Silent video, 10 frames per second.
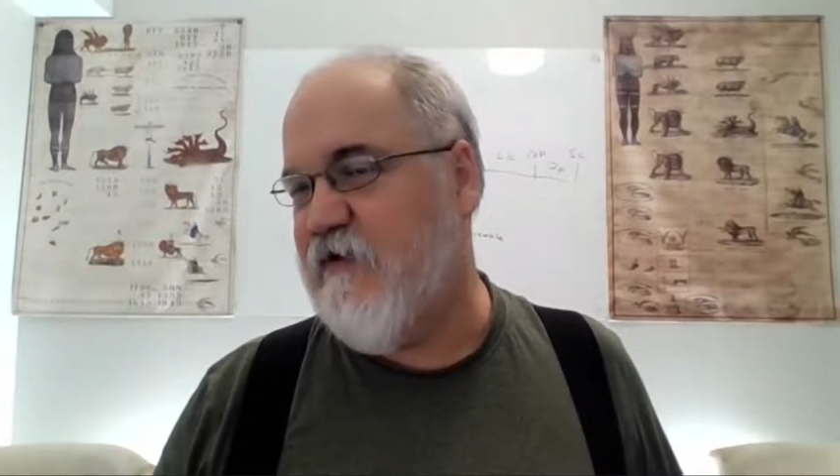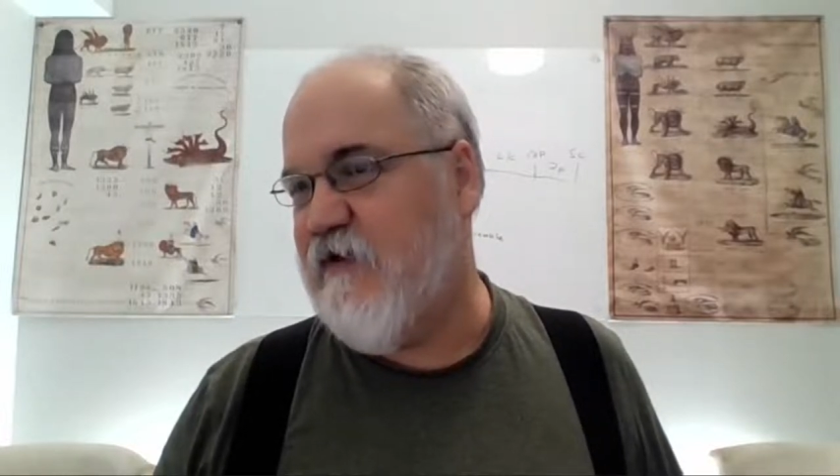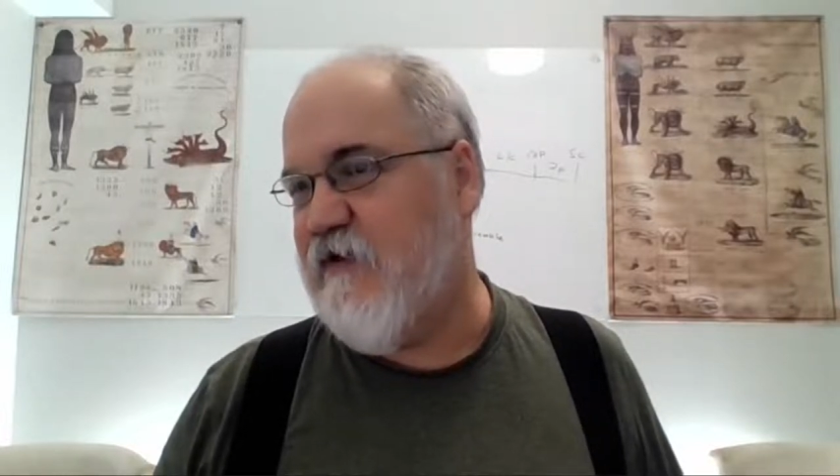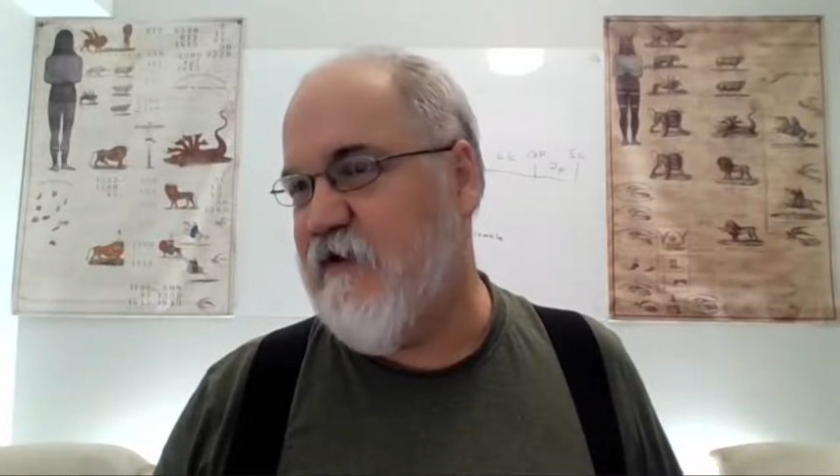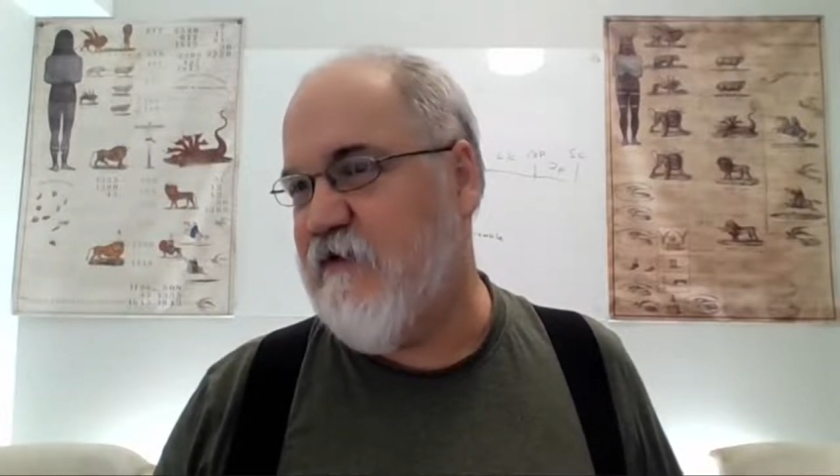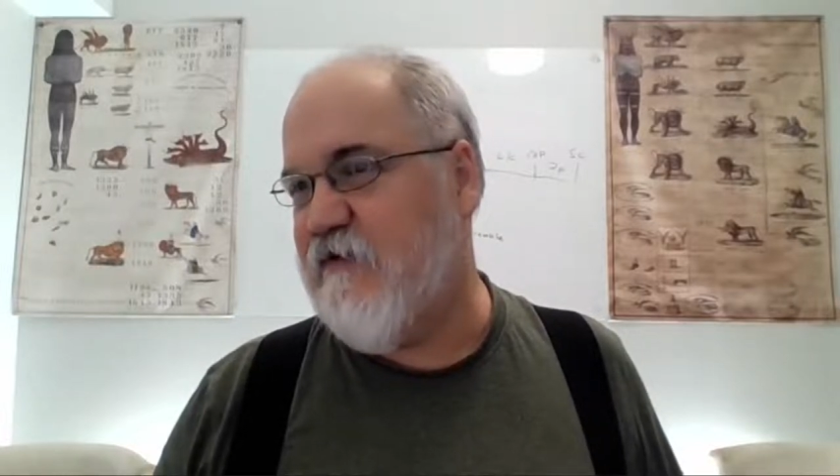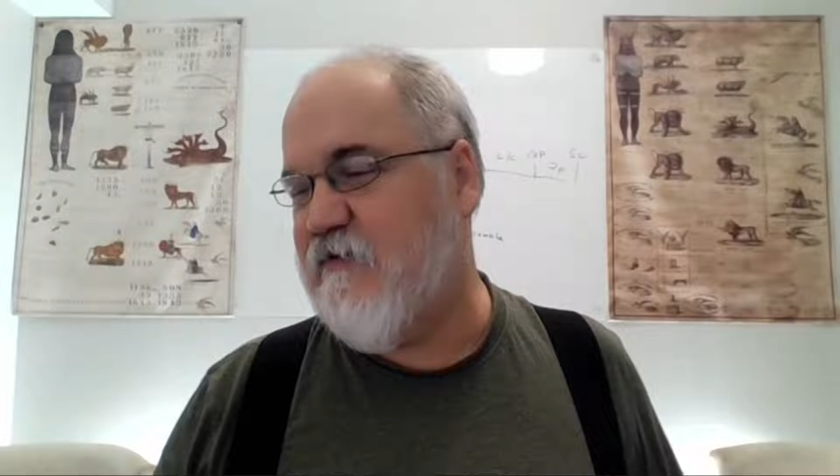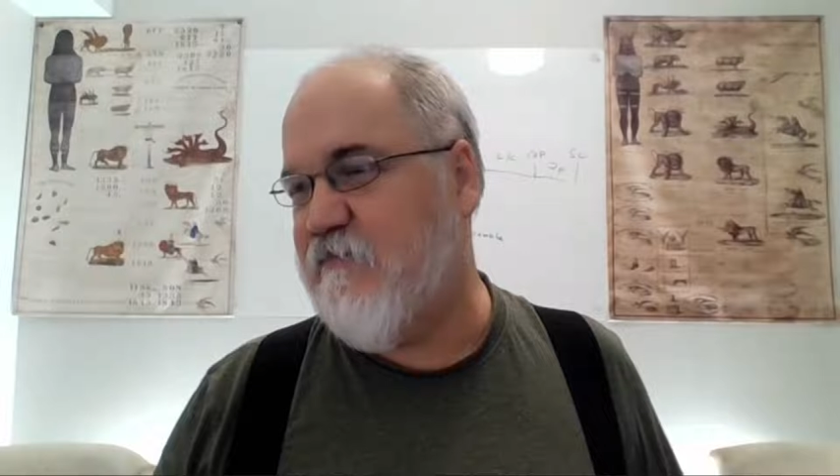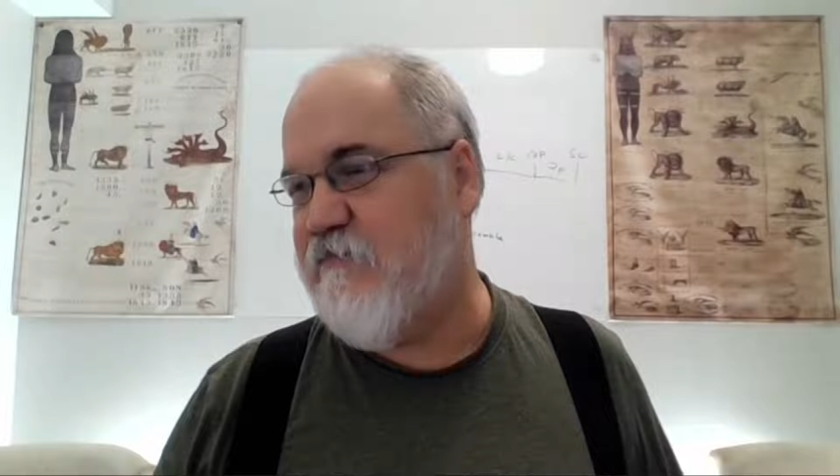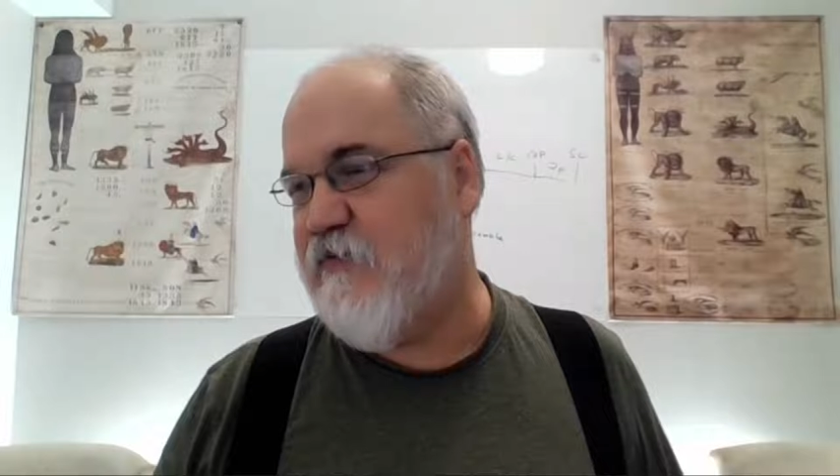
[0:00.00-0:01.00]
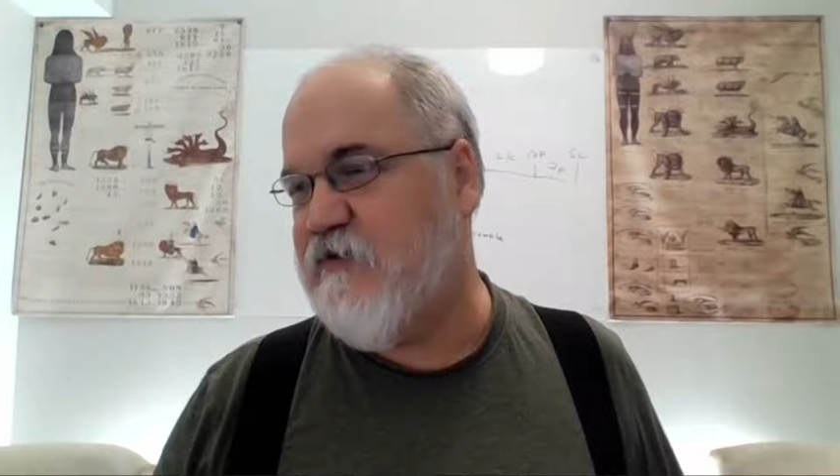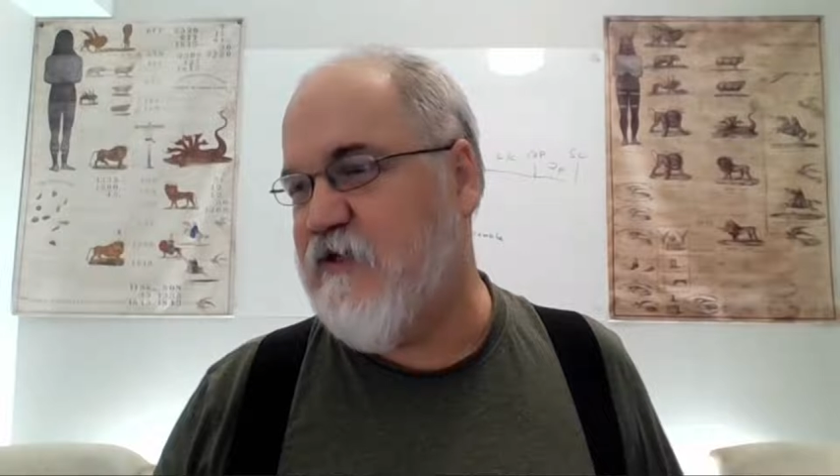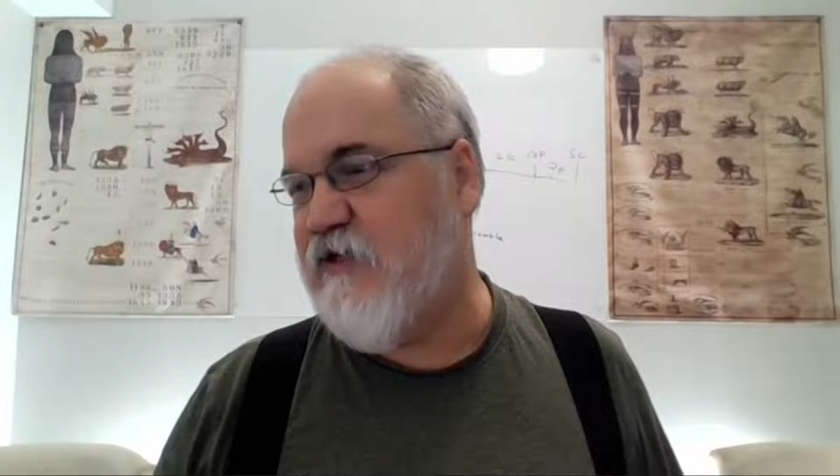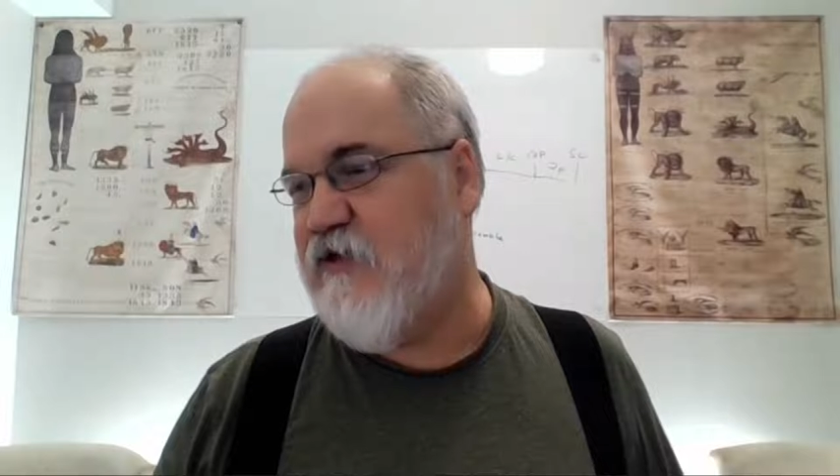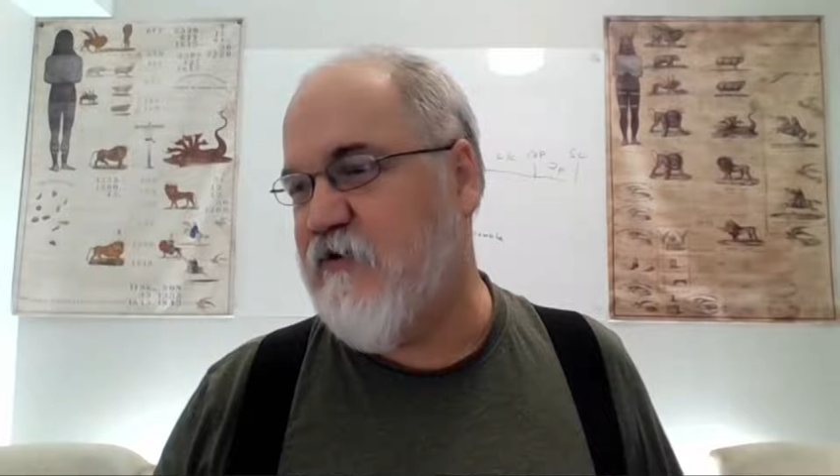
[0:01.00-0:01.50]
and
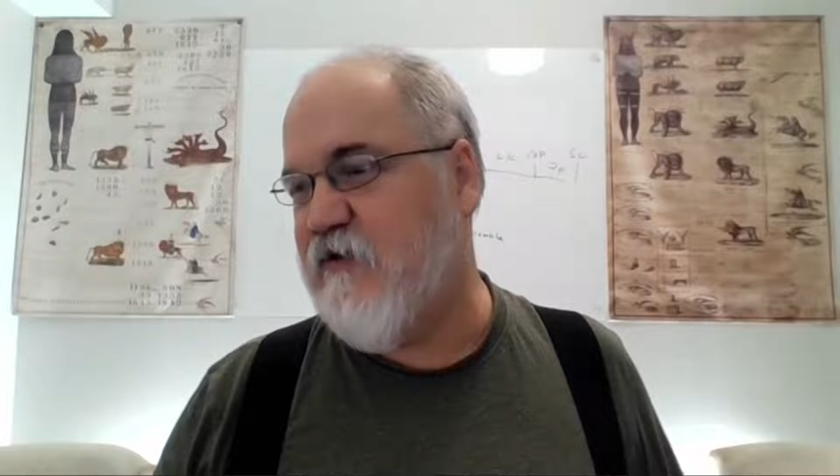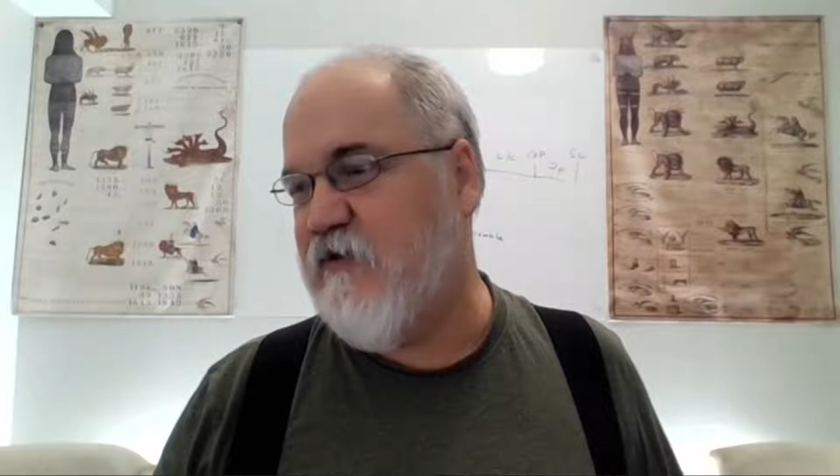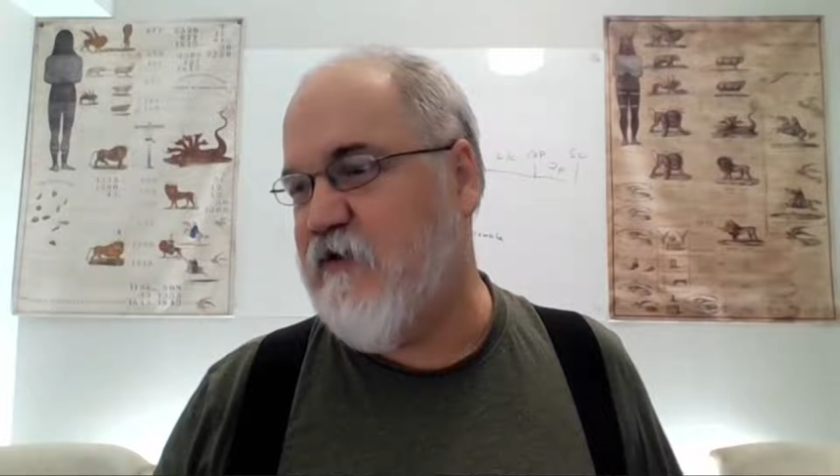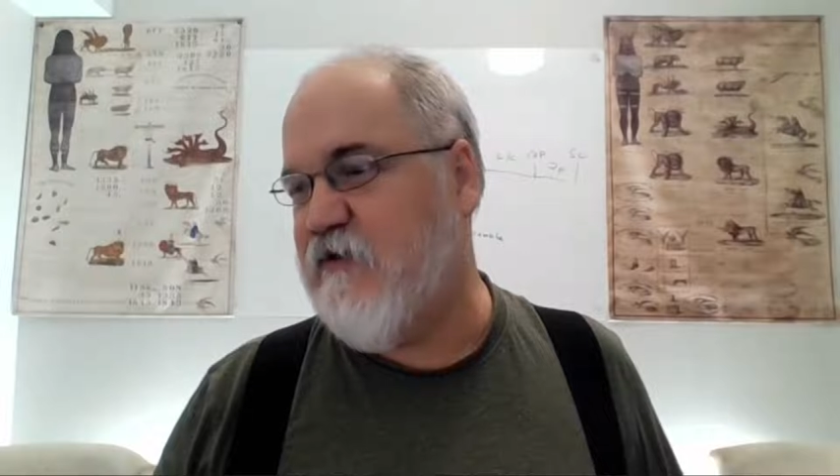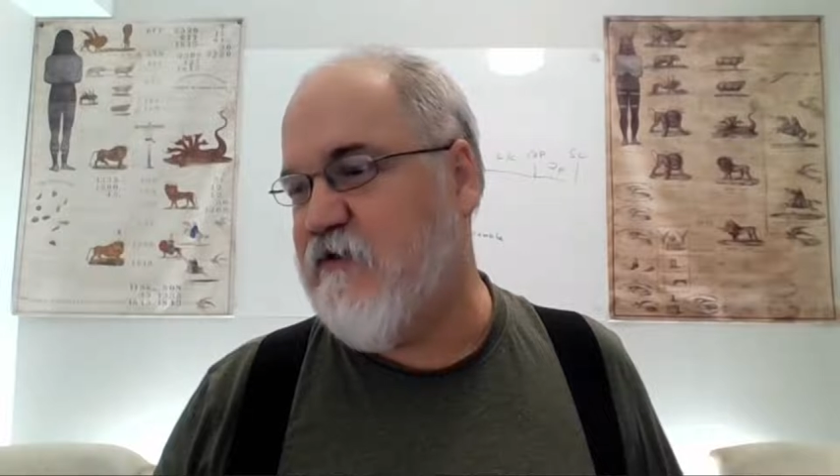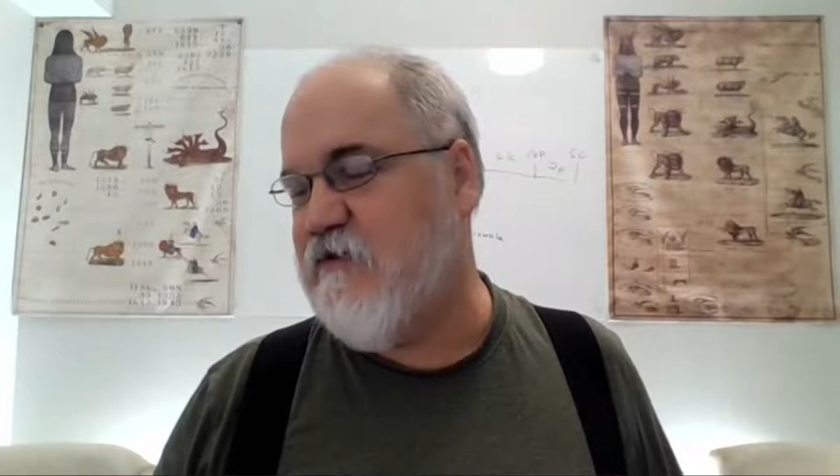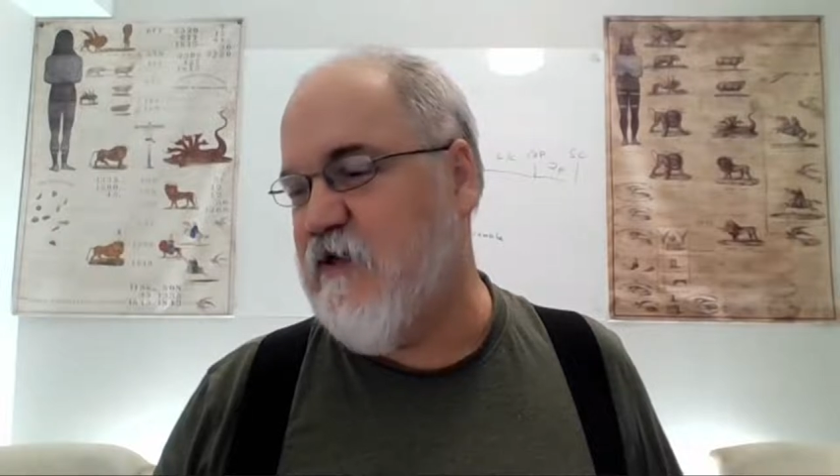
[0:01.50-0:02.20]
particularly